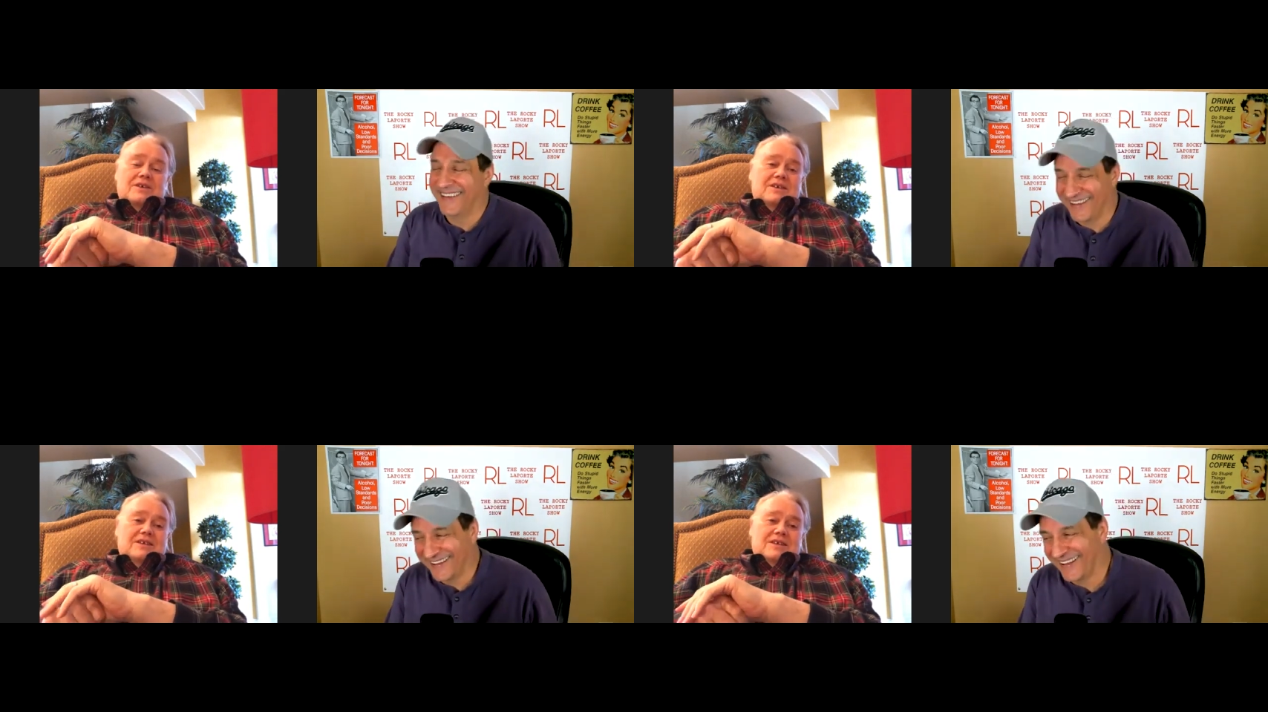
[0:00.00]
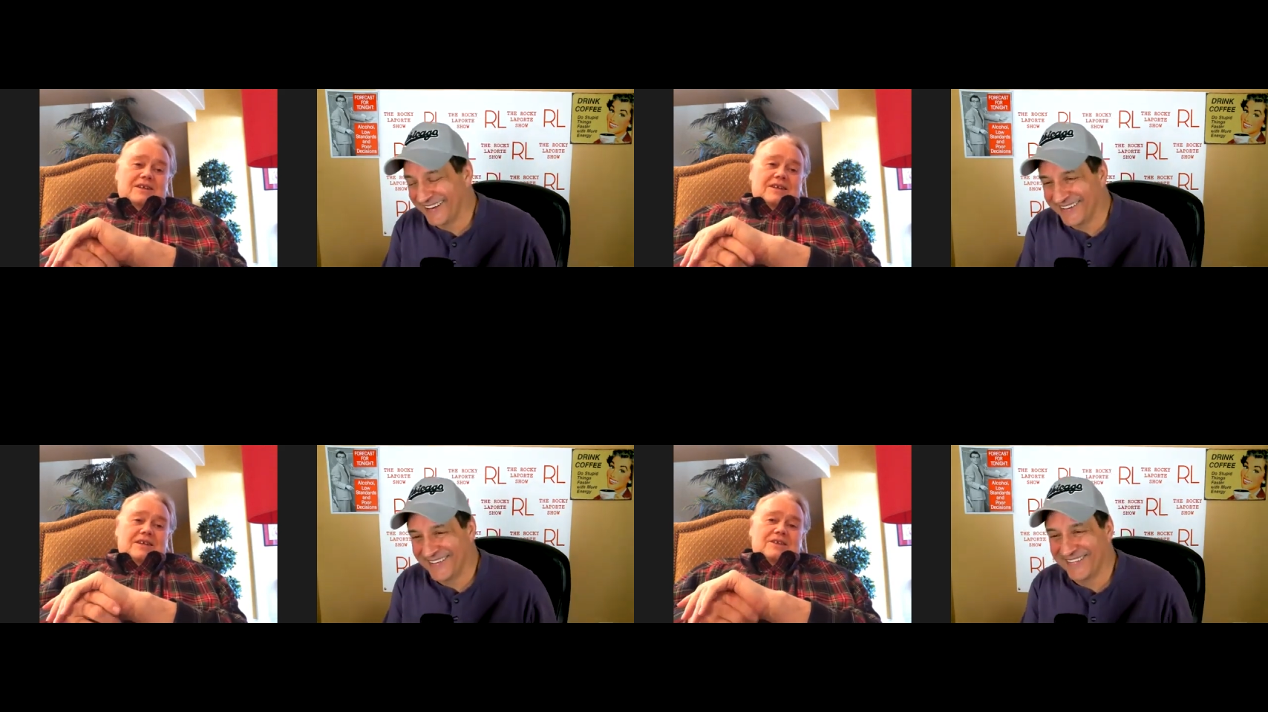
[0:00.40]
Speaker 1: yeah,
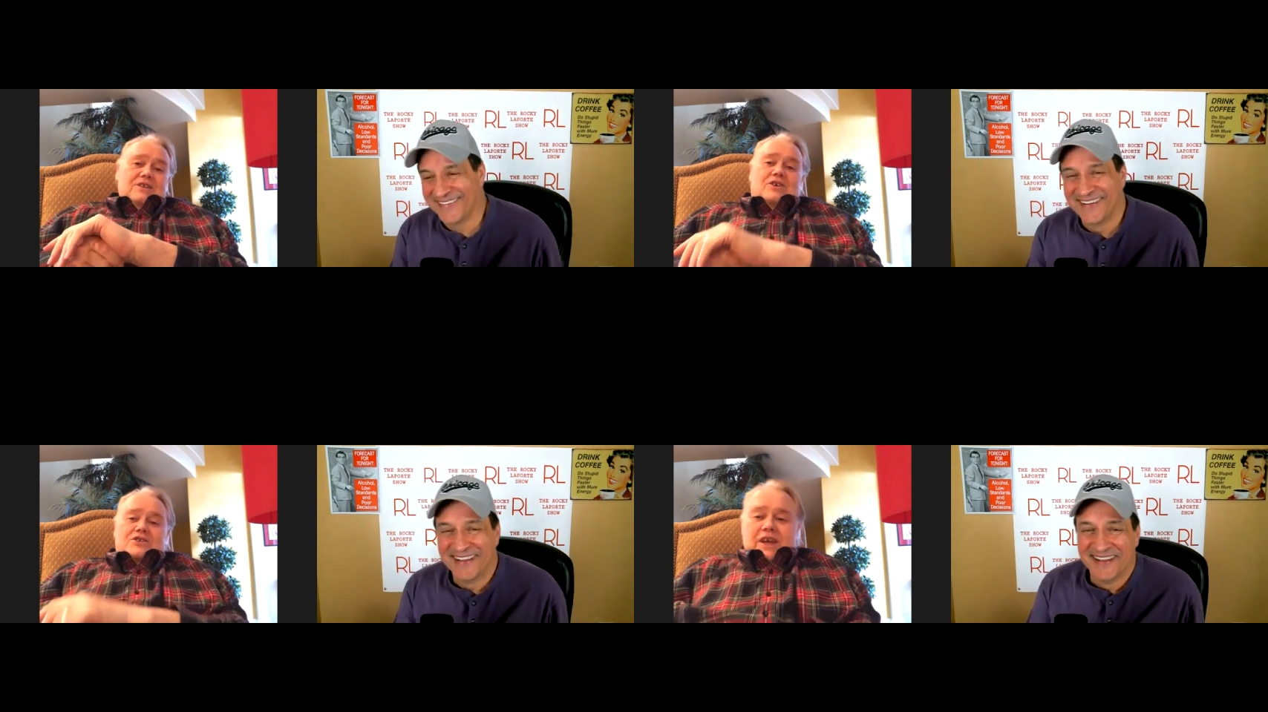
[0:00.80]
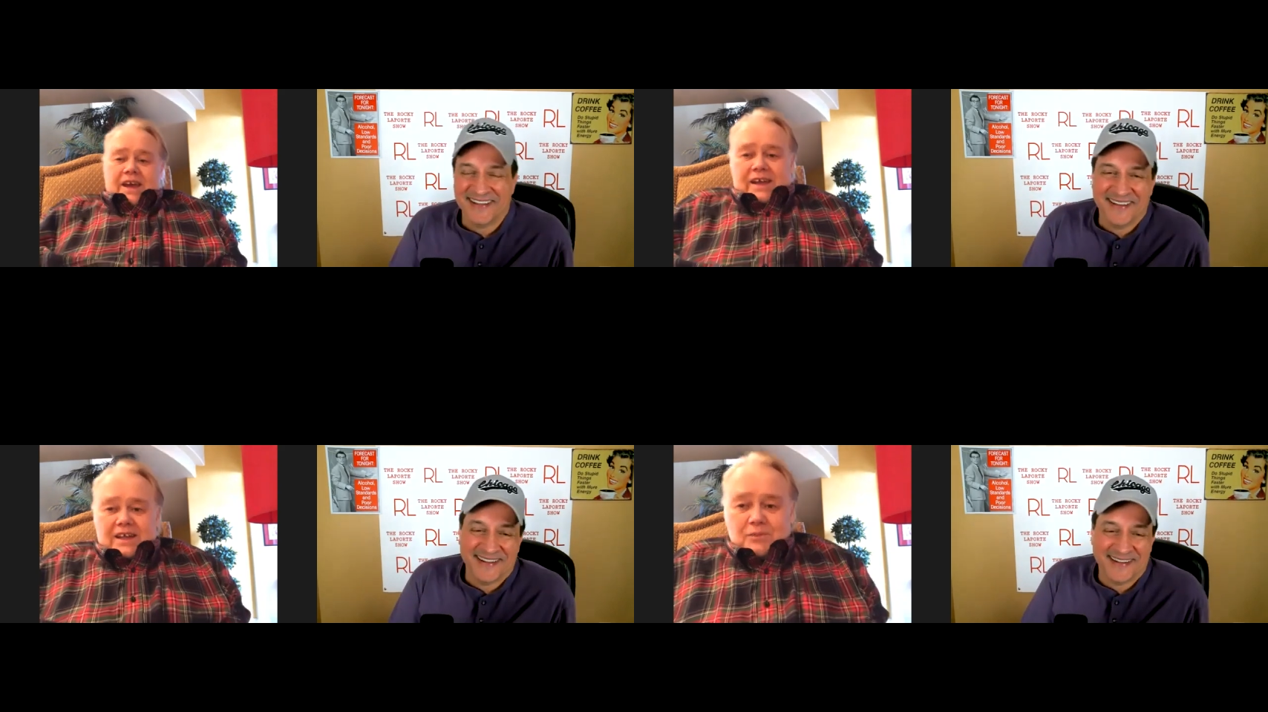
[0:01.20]
I know. Don't you
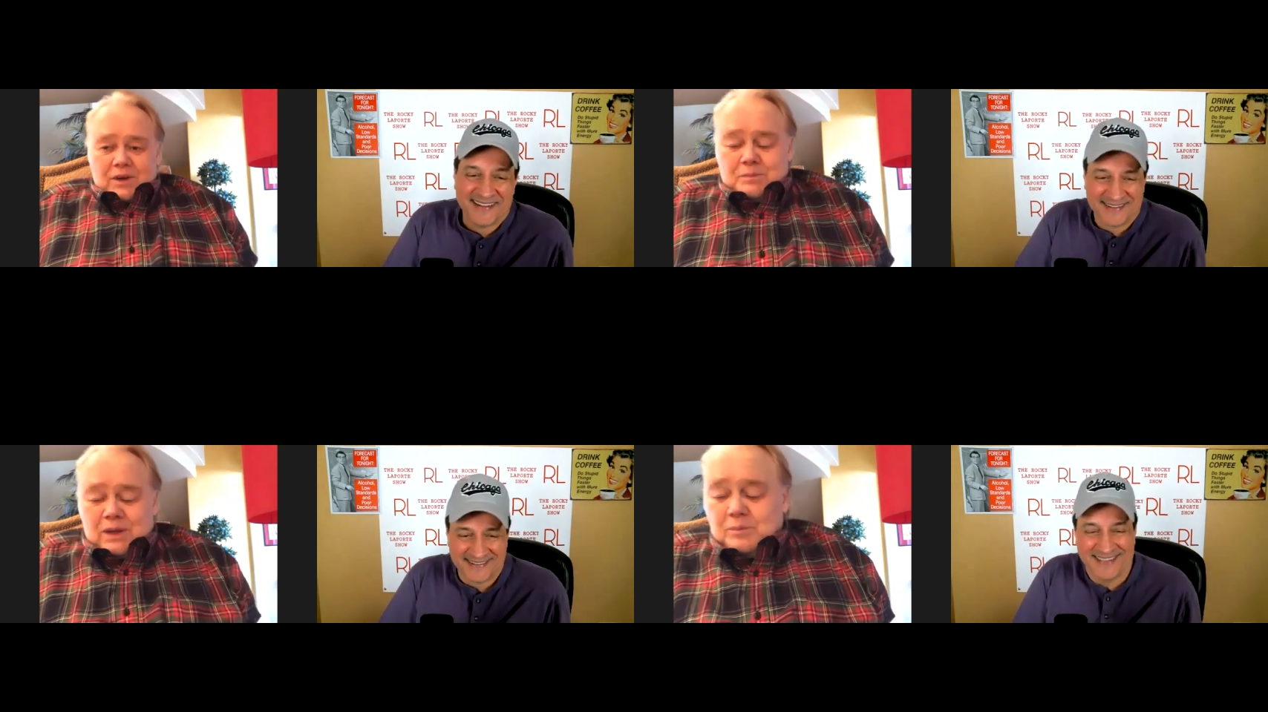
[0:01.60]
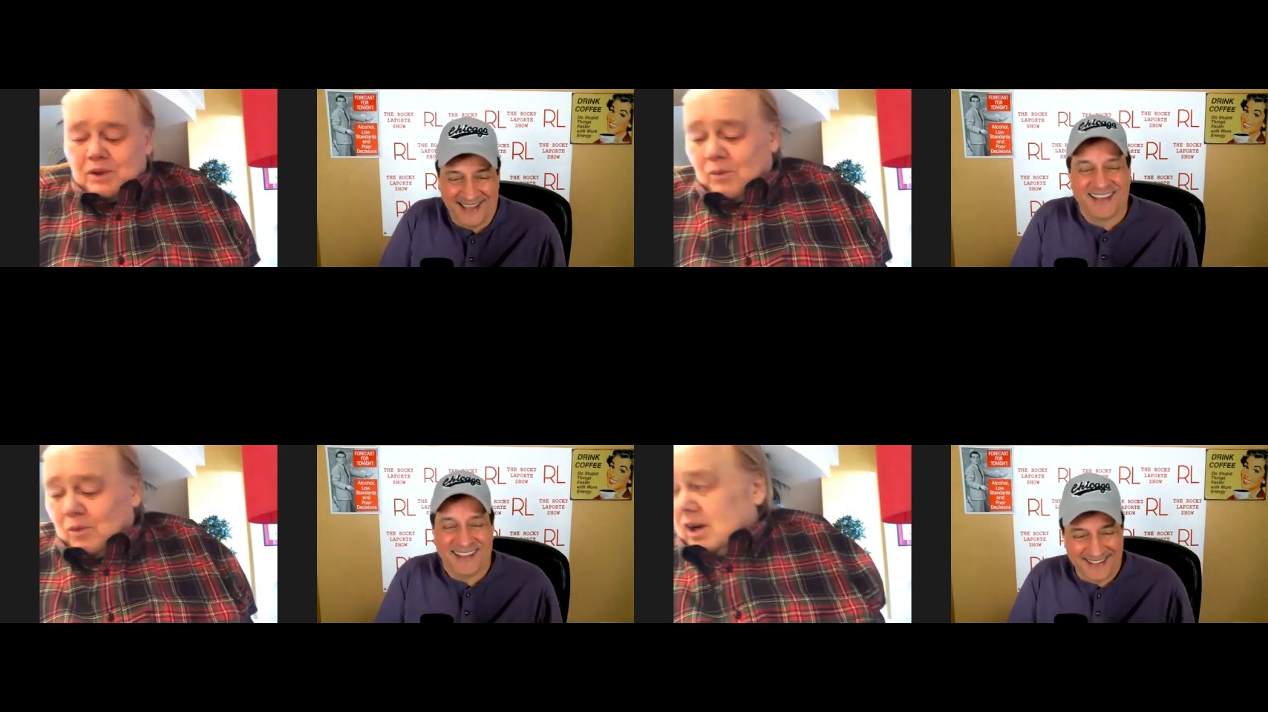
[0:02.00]
hate it when
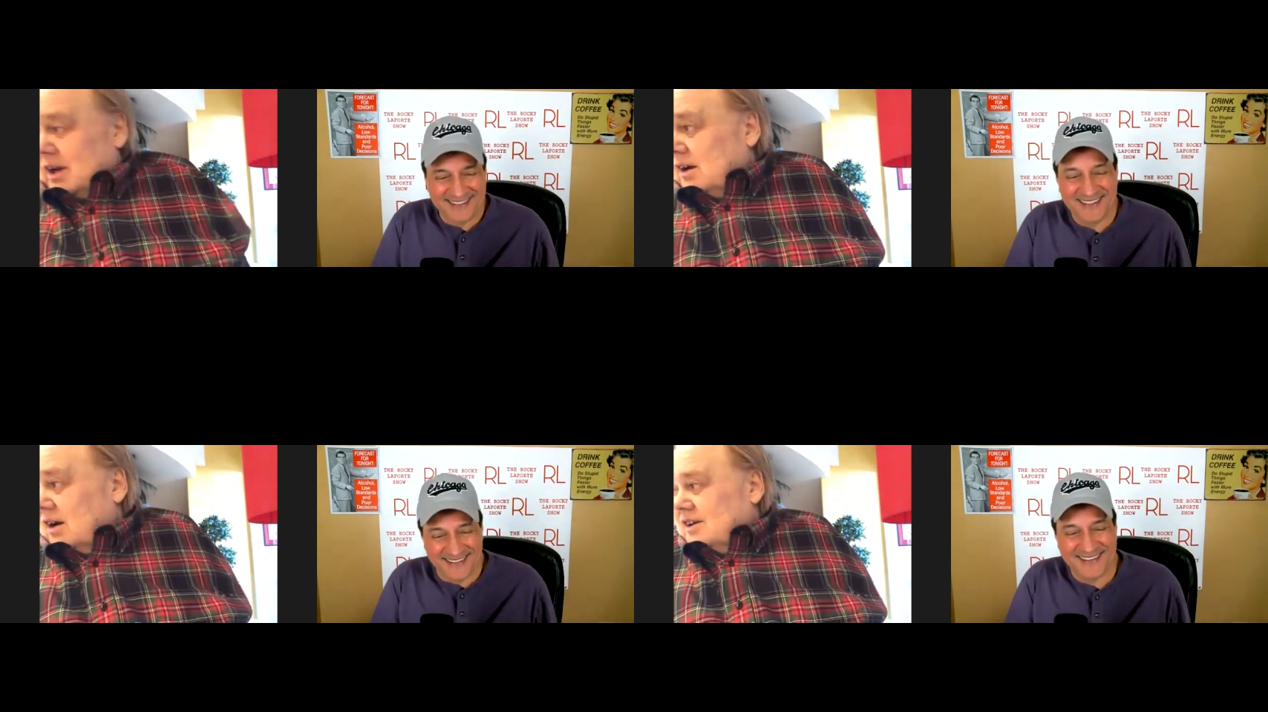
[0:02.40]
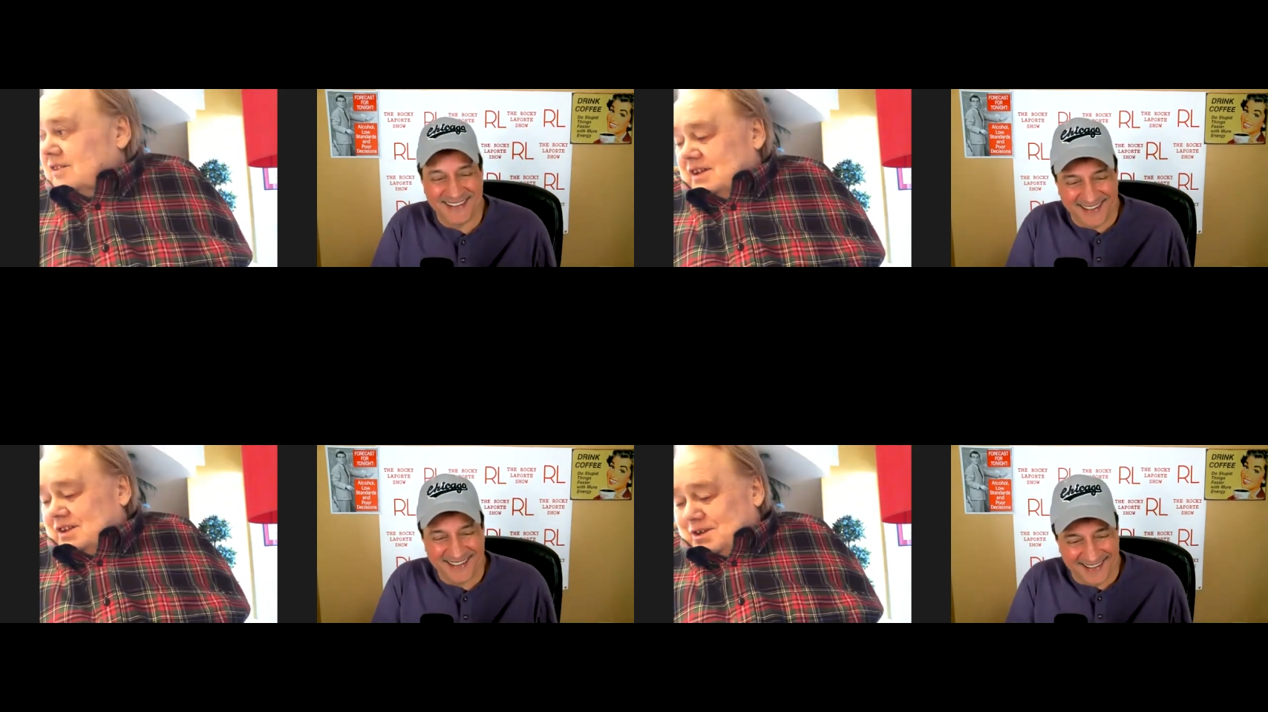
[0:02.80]
people are working
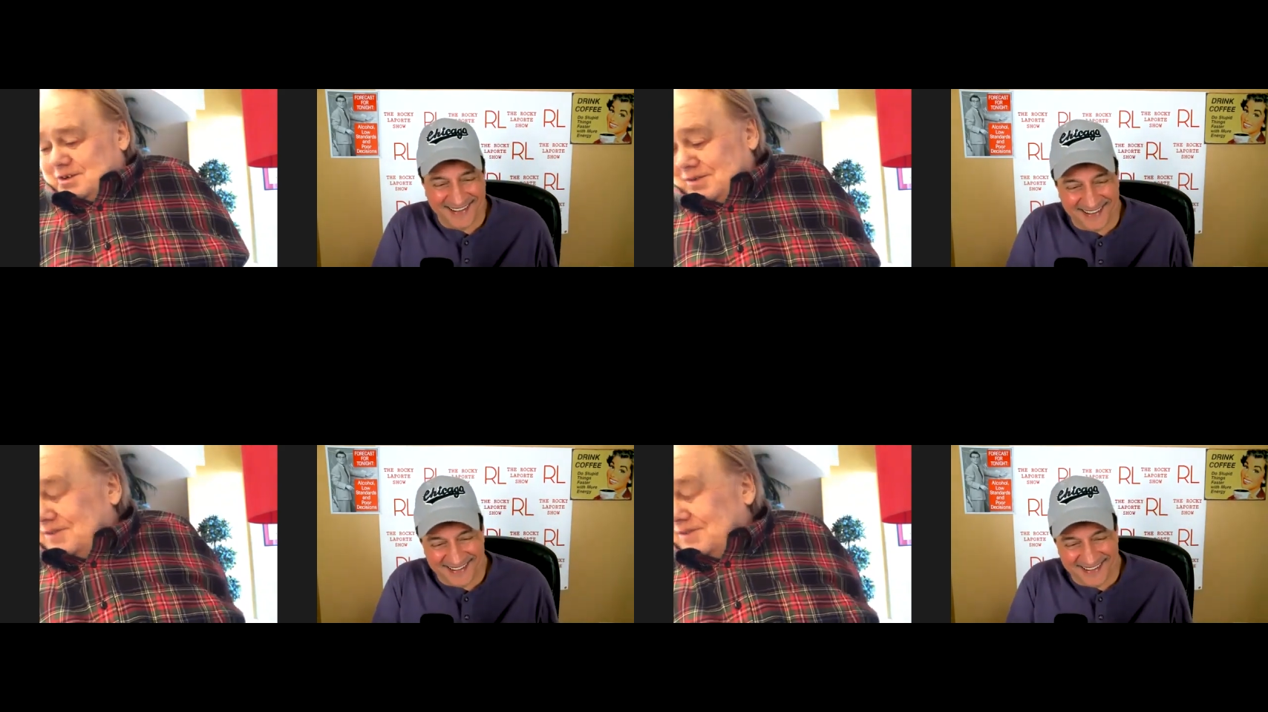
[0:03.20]
harder yeah, than